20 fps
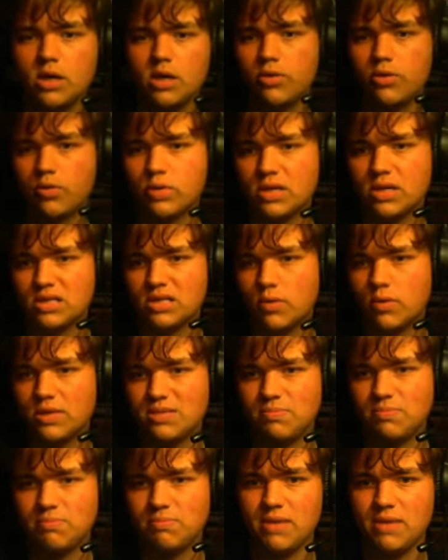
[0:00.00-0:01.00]
The rook is
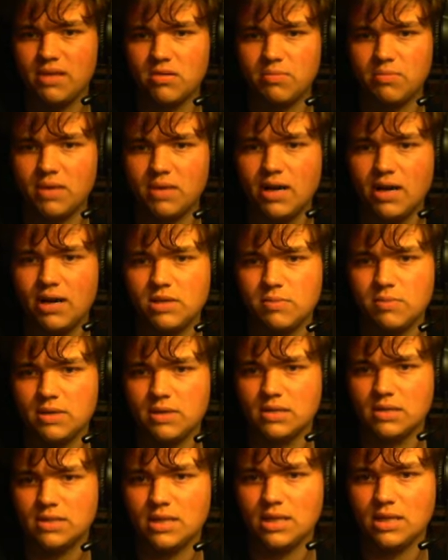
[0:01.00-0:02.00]
always better behind
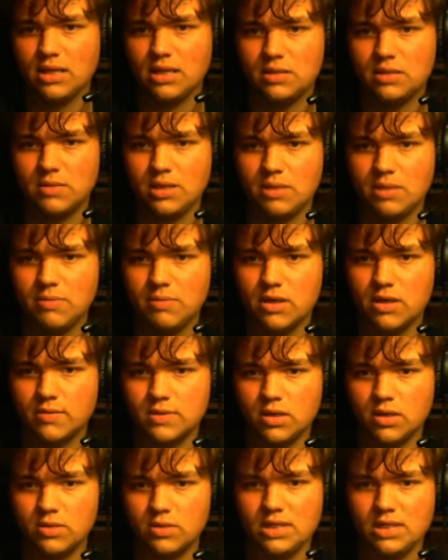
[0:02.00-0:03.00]
because then it
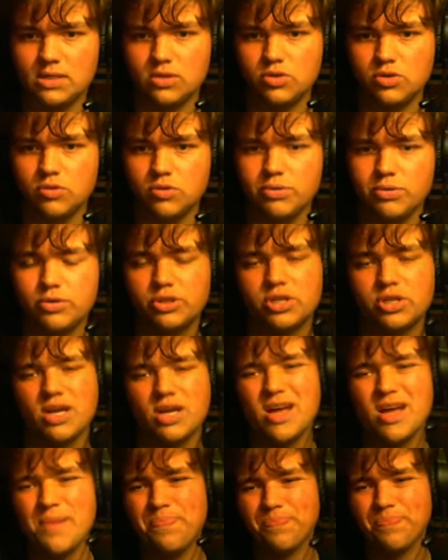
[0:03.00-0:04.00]
becomes a lot easier to push,
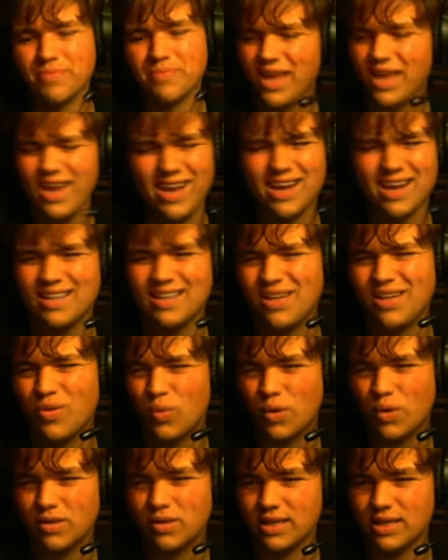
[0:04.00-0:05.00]
and I
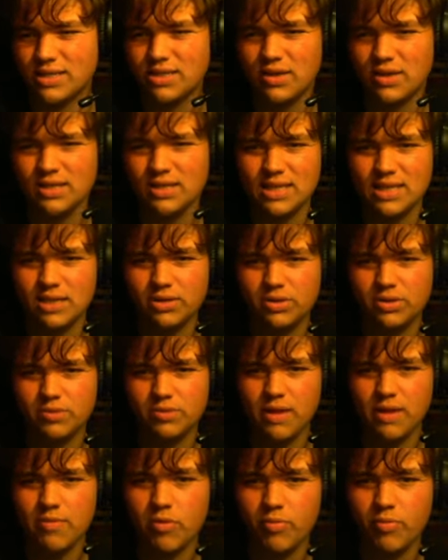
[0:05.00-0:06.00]
didn't want that. So I decided
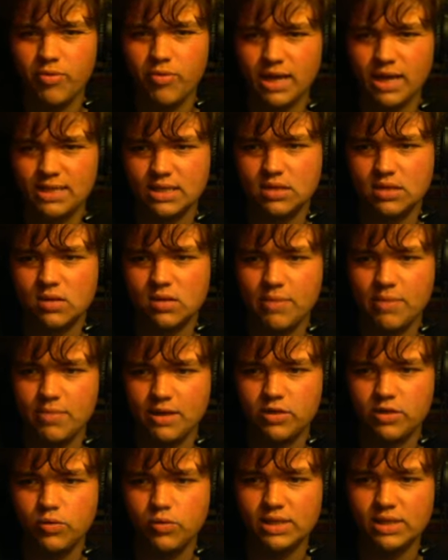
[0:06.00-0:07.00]
to play more practical. I
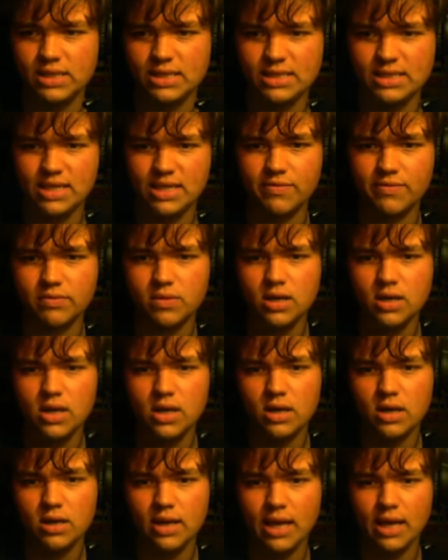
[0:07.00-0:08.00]
played queen d7,
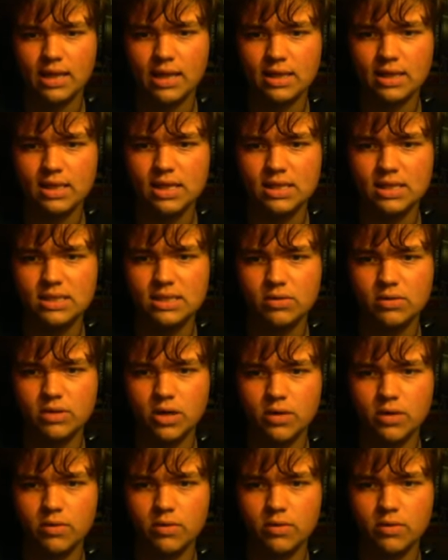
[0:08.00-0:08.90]
at least,